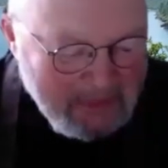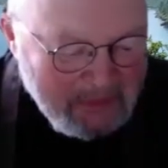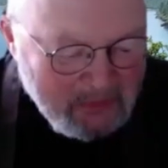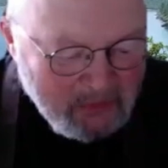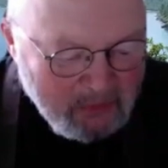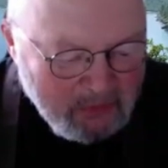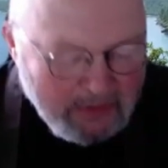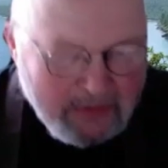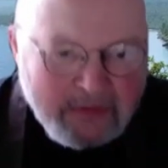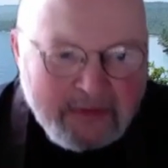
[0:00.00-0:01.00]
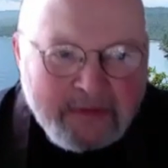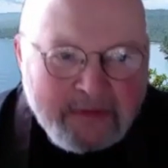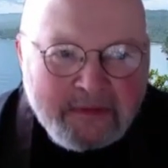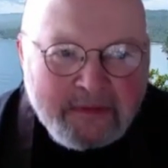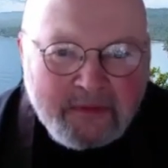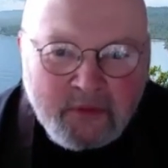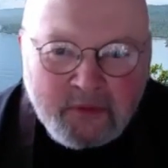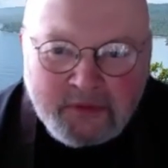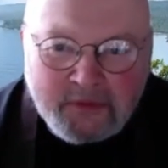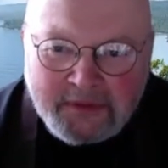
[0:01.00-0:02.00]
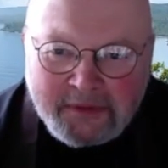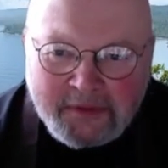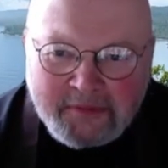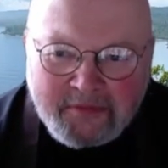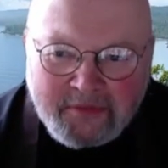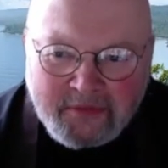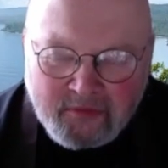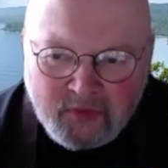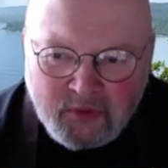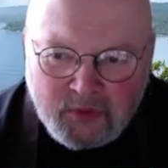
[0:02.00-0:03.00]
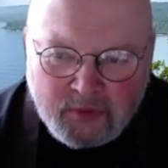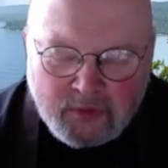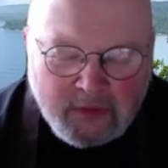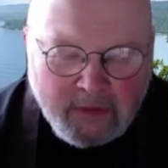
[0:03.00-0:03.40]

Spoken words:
do with the holding of views.